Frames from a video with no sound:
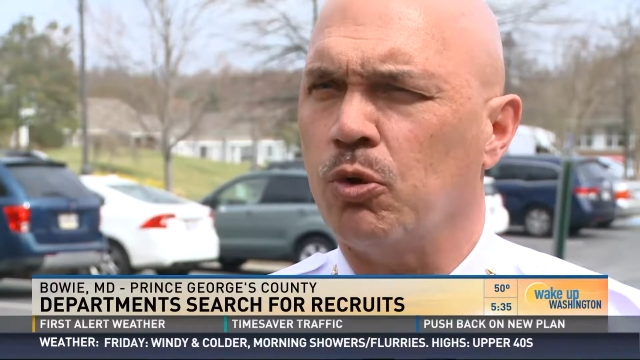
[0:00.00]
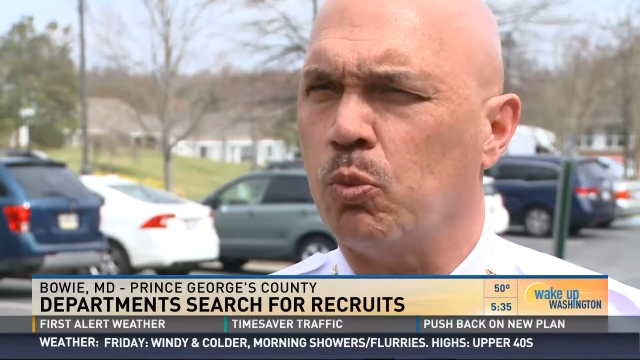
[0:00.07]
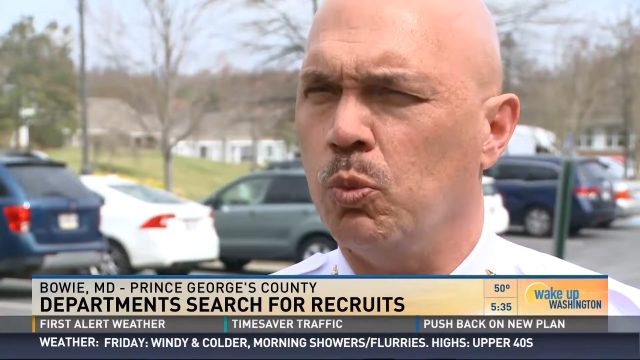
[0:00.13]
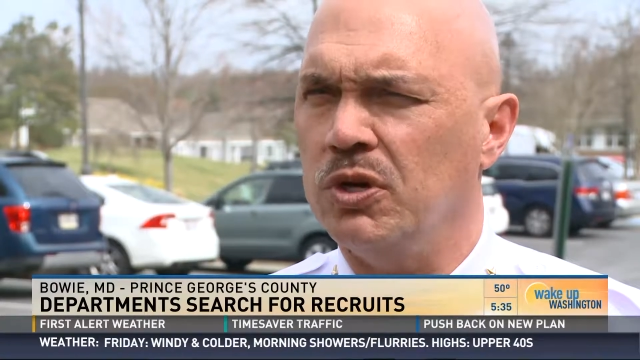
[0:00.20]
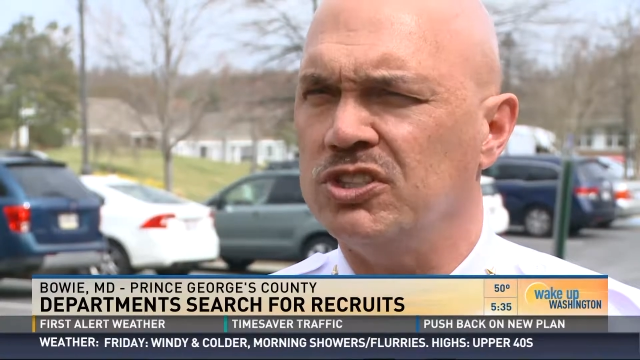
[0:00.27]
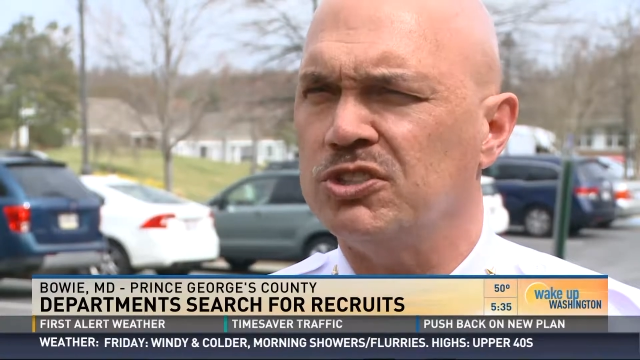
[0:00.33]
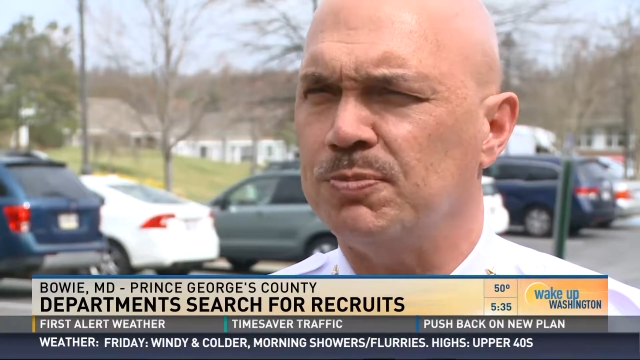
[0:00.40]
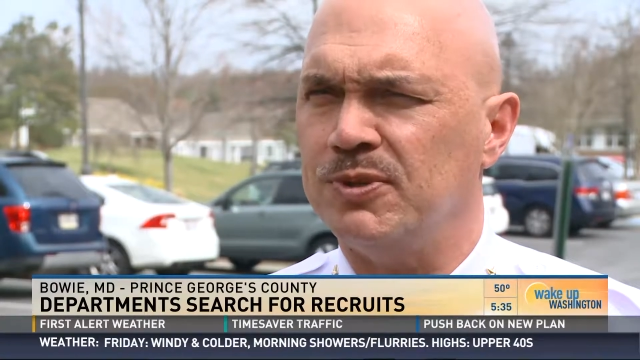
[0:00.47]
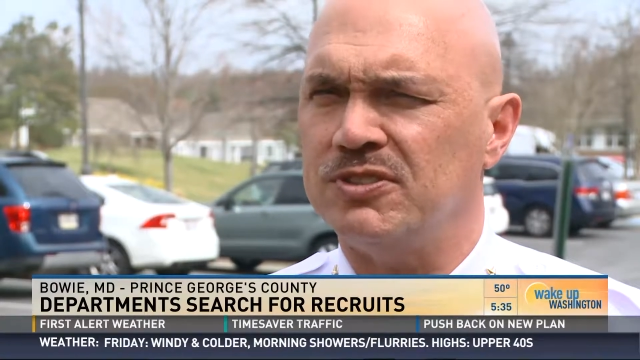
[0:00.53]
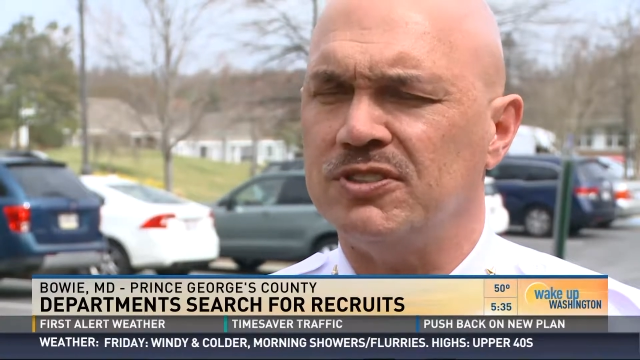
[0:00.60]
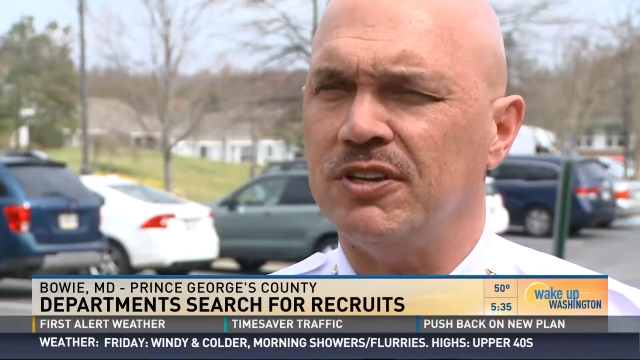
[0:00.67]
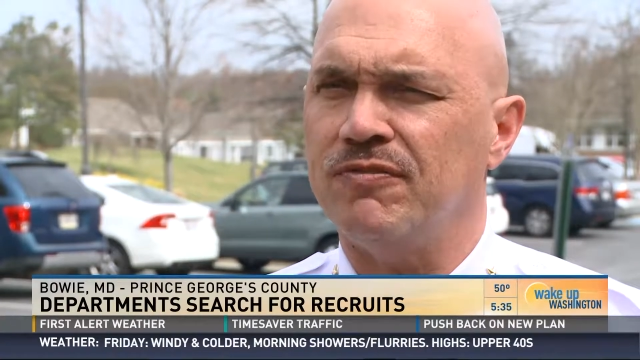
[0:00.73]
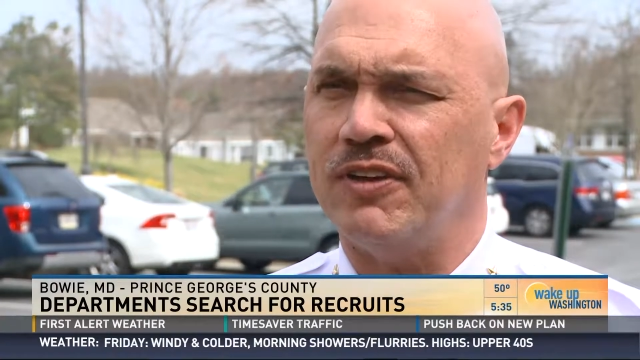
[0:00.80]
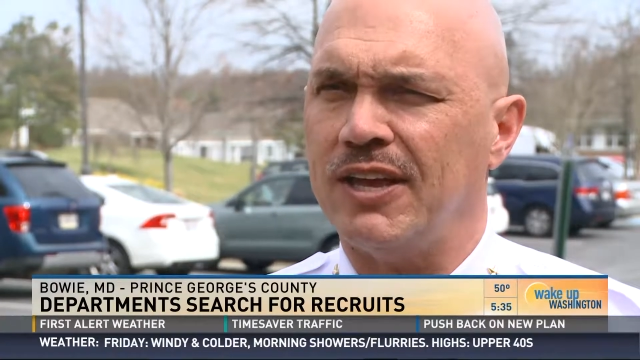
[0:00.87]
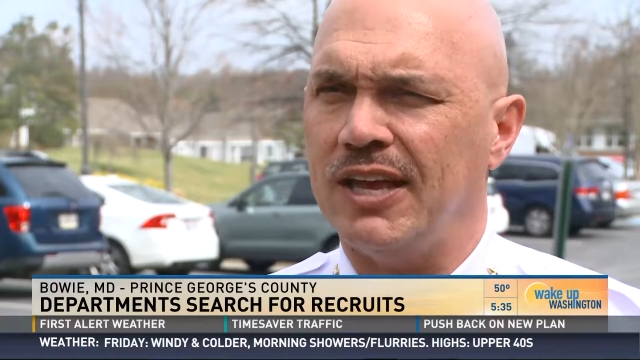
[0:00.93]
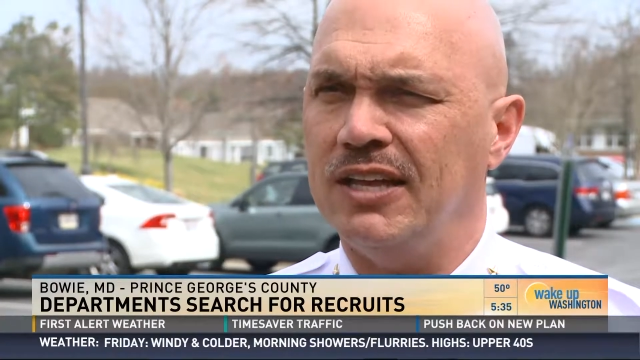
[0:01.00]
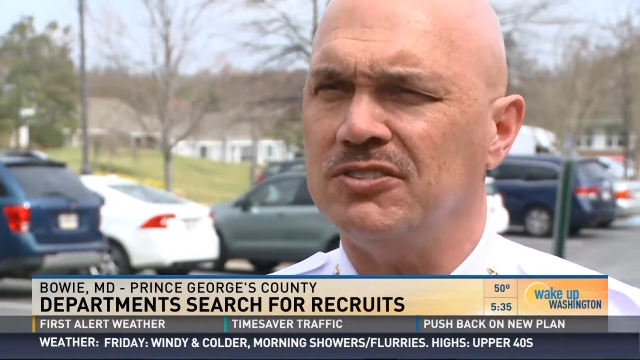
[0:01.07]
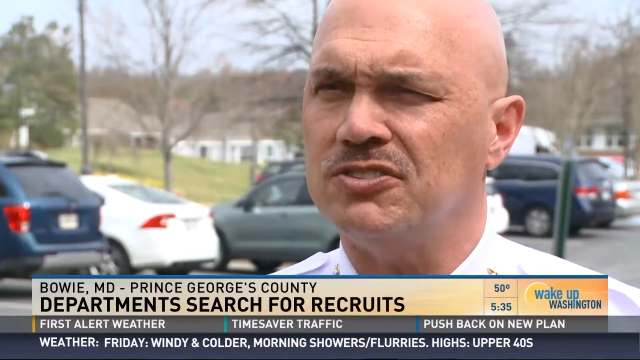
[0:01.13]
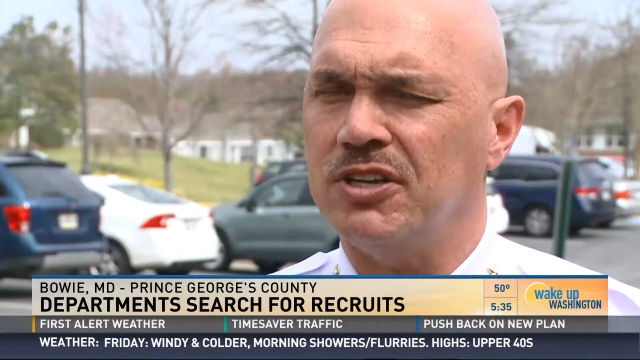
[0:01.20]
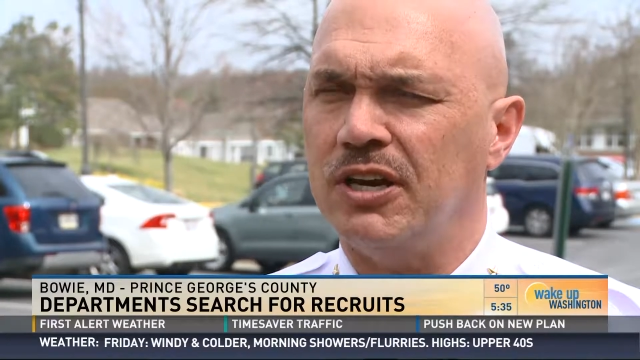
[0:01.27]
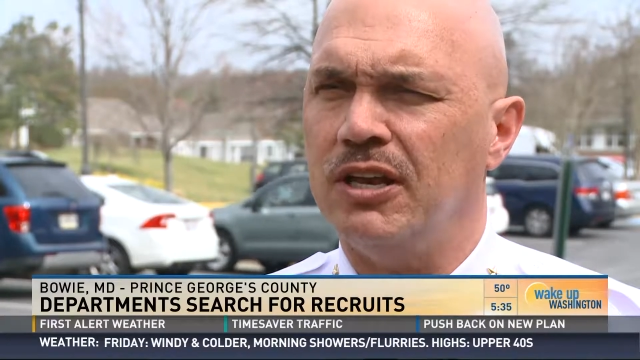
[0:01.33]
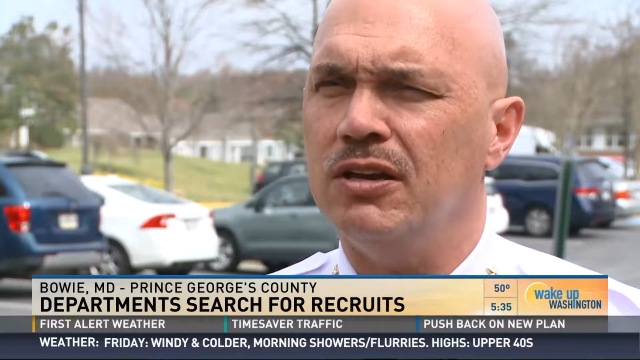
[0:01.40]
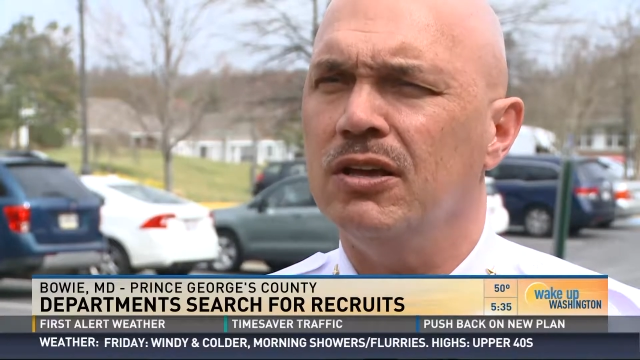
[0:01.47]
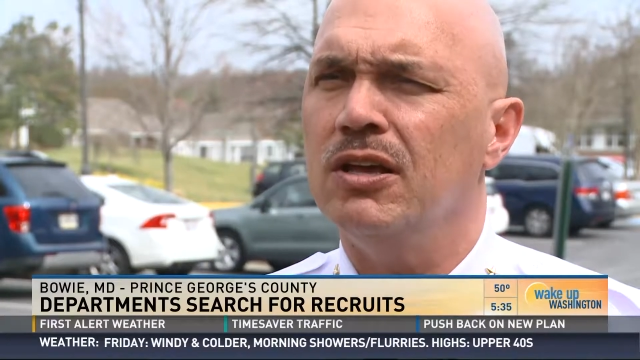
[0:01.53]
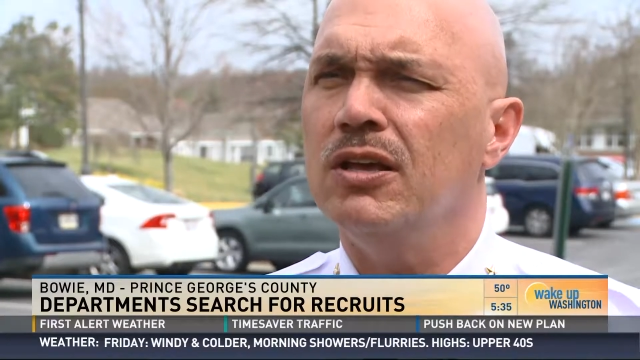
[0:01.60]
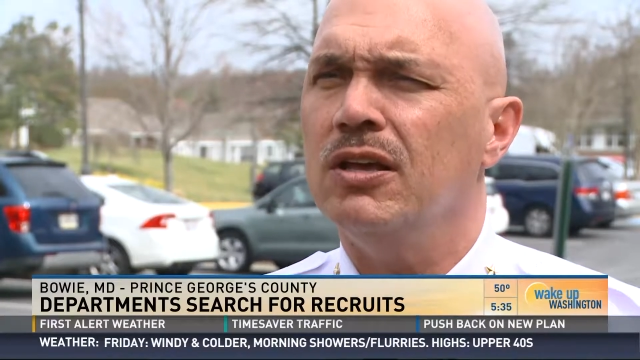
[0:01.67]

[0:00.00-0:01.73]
or one specific incident.